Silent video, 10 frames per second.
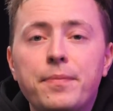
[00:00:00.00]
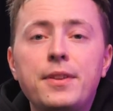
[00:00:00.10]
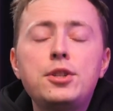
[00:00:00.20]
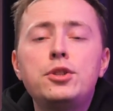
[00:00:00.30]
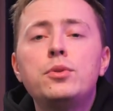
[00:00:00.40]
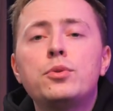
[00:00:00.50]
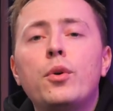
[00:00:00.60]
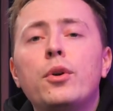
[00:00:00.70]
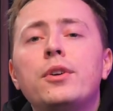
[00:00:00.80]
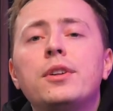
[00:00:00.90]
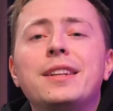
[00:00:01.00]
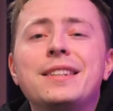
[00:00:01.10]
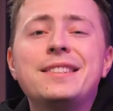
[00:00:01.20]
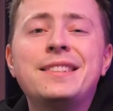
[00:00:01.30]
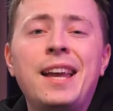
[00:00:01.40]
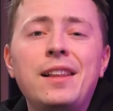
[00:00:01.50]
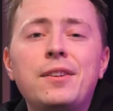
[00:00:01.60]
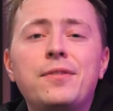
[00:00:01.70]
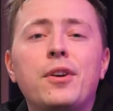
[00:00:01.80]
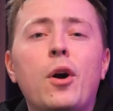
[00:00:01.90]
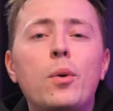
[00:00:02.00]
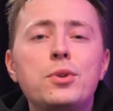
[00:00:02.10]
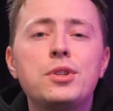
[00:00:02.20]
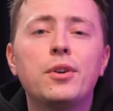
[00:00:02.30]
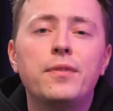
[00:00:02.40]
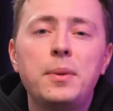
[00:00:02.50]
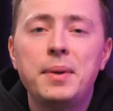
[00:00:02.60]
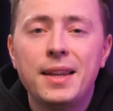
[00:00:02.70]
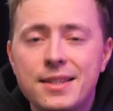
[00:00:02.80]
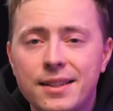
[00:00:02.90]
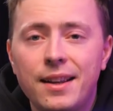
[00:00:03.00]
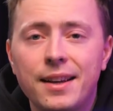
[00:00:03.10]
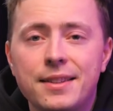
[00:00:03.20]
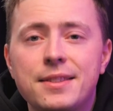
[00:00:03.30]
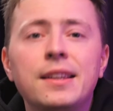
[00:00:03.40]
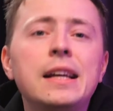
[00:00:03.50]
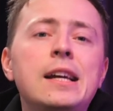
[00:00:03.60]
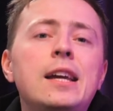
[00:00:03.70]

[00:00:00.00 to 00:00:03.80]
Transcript: This tutorial is tailored for Hostinger V P S clients.